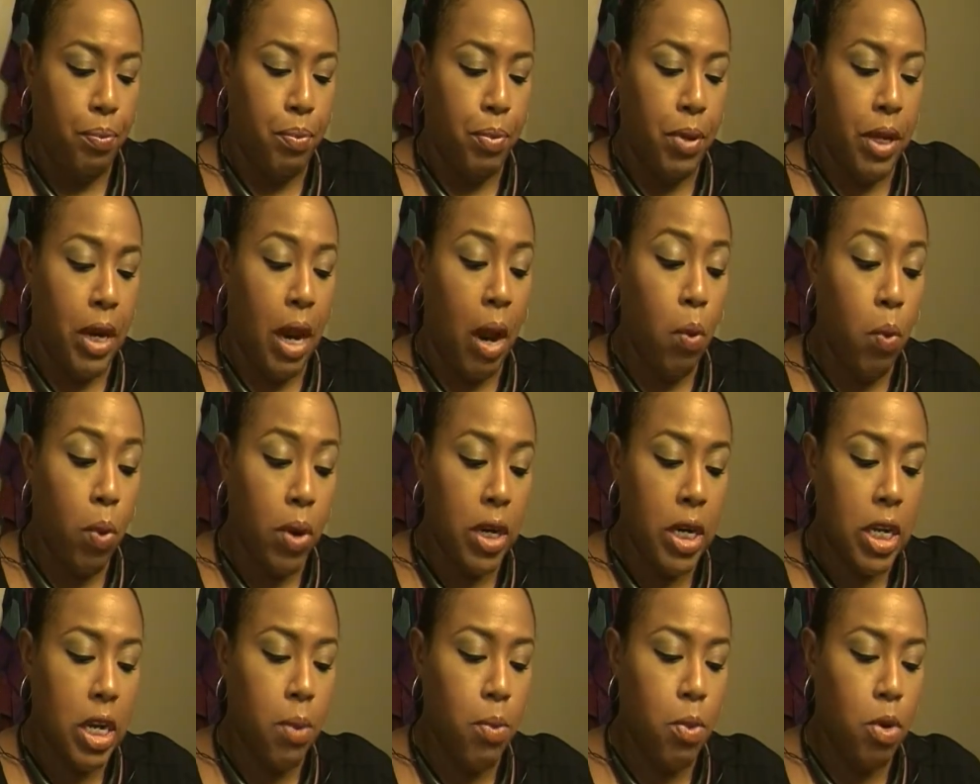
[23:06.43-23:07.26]
But I
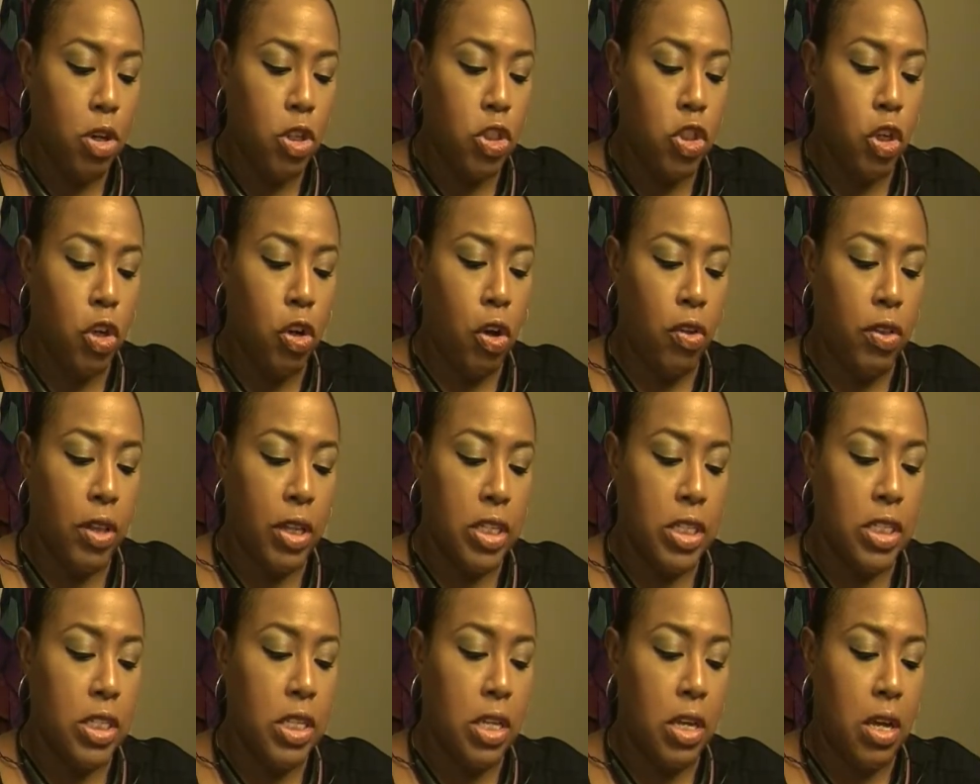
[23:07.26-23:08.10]
wanted to come on and show y'all
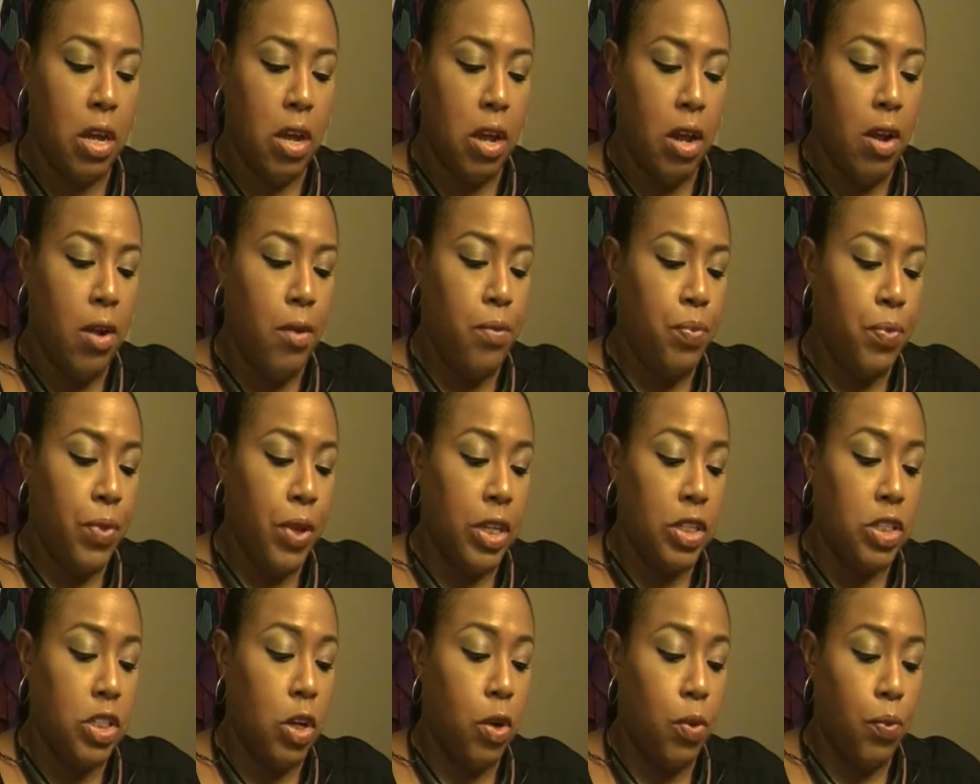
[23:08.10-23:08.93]
this,
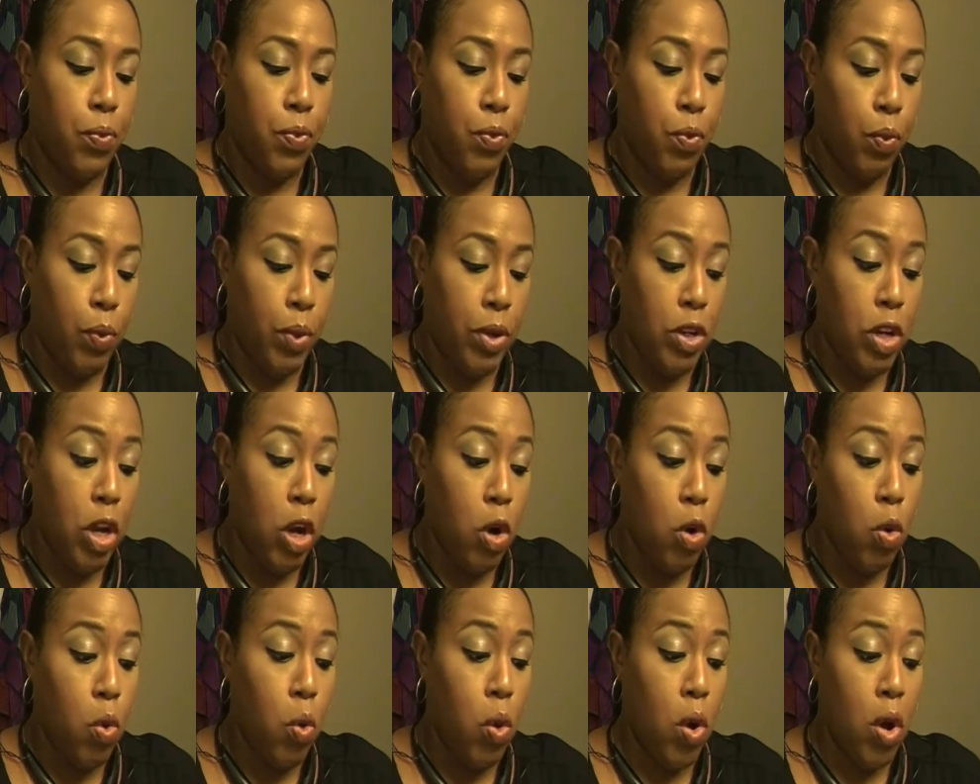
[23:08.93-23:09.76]
so we
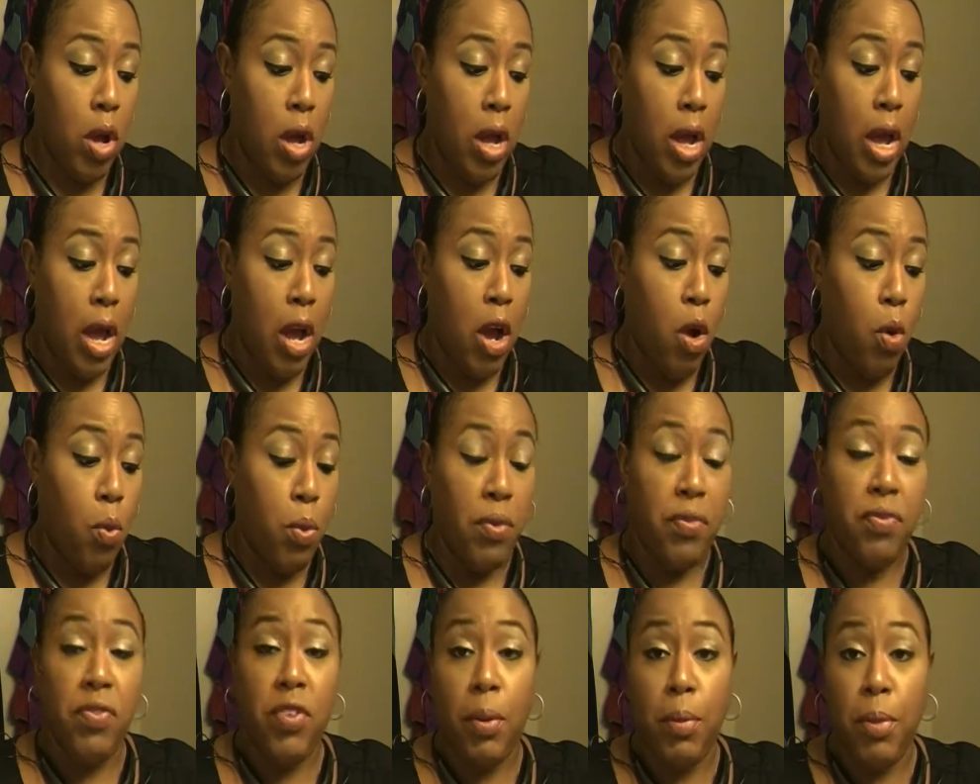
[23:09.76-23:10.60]
know
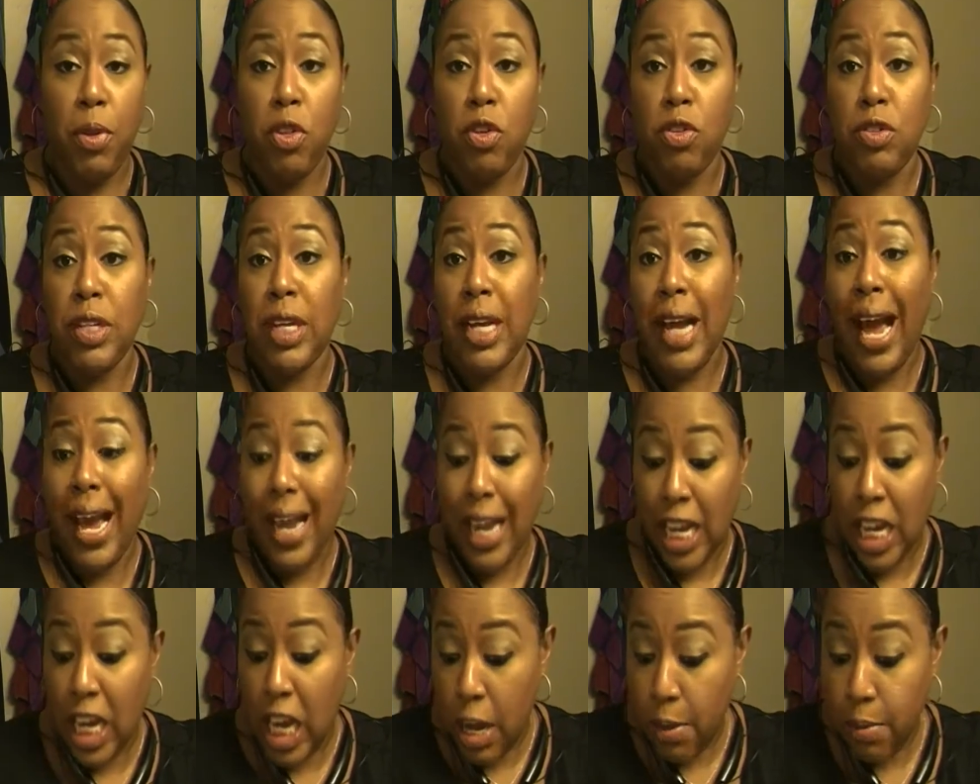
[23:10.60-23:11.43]
with number 13 I'm
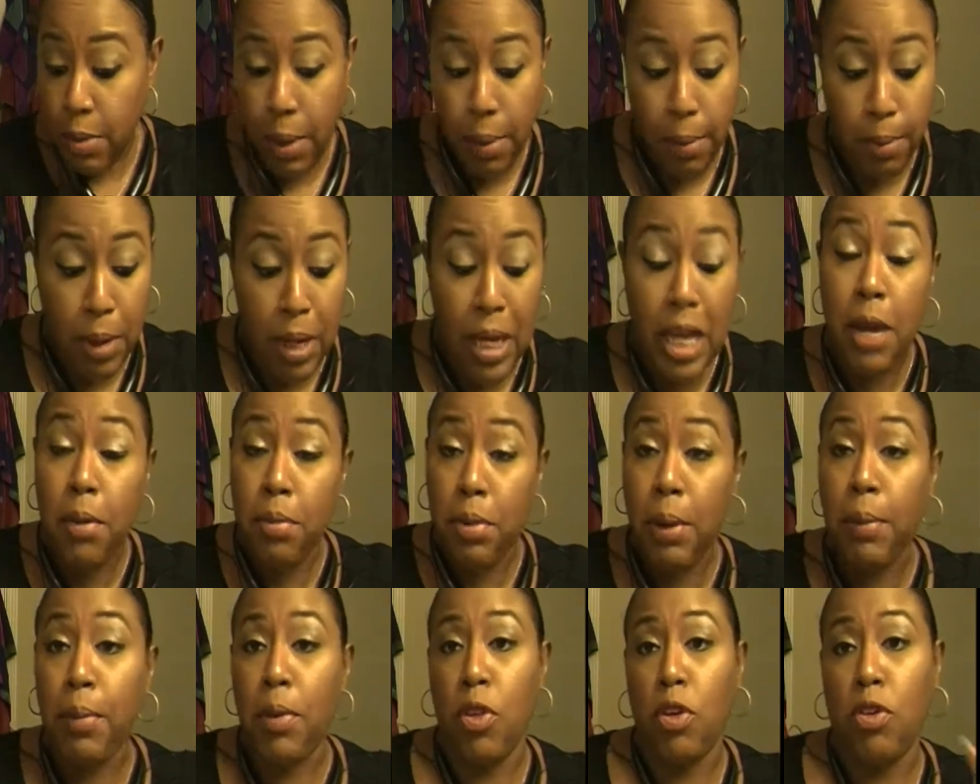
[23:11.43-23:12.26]
gonna keep
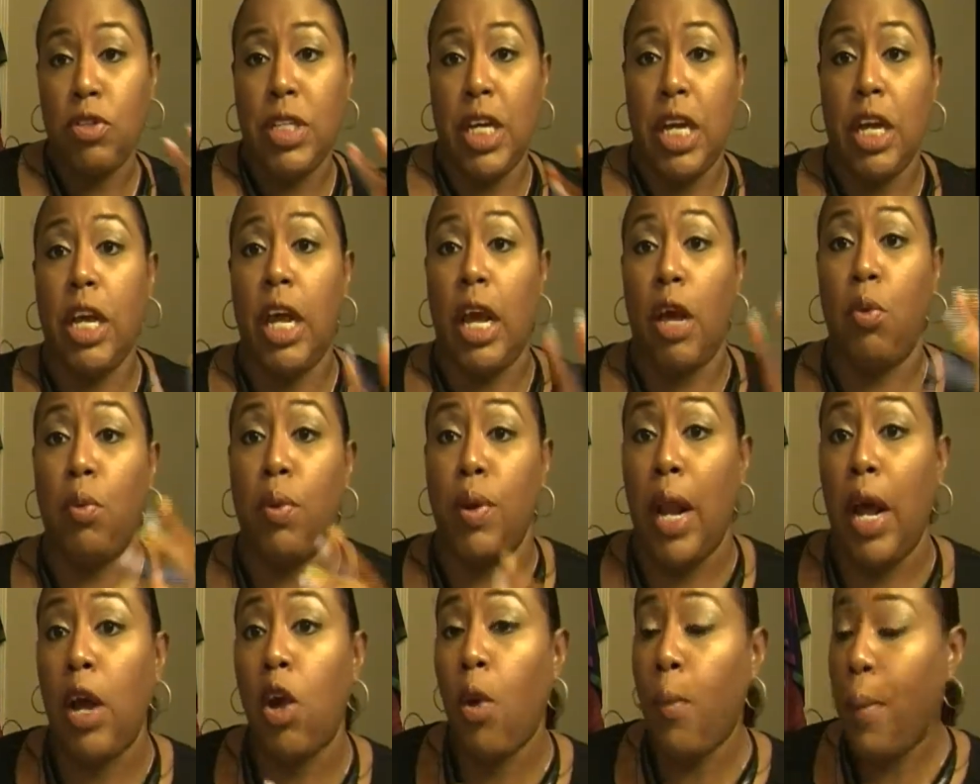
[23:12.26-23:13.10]
number 13, and
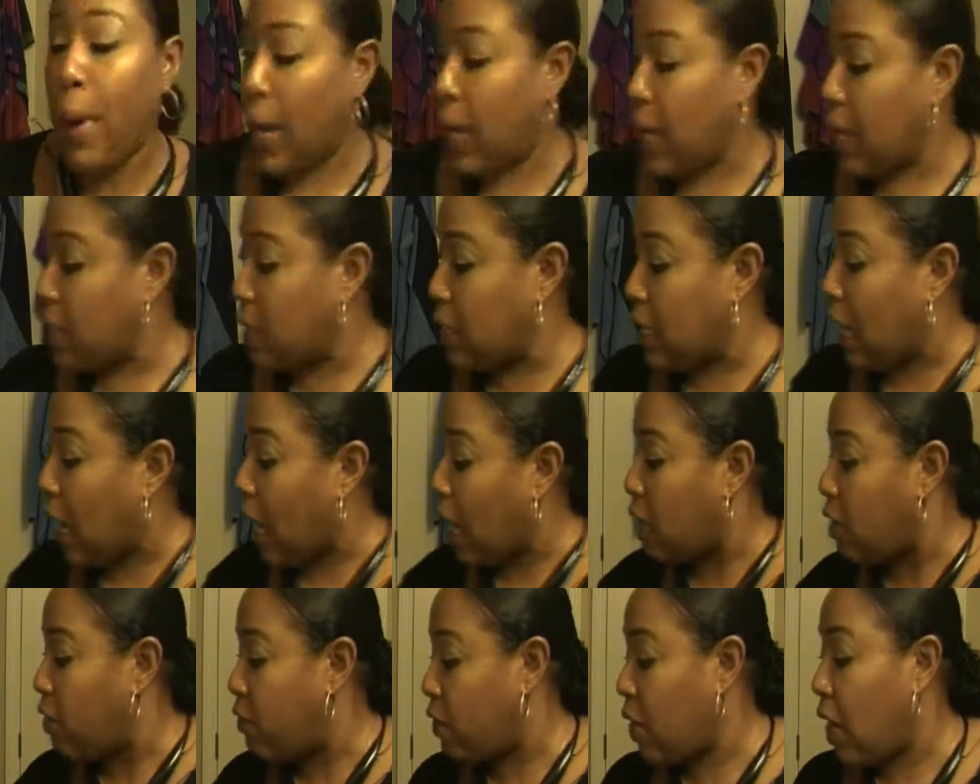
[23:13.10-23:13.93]
when I go back and get the
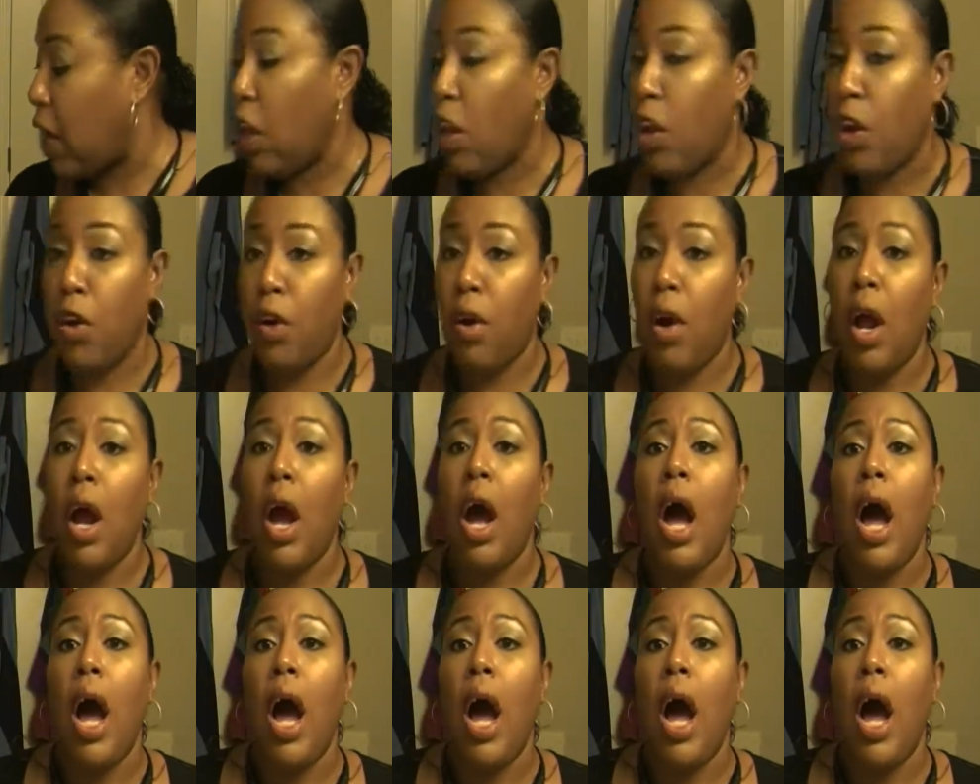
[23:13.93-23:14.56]
olive color,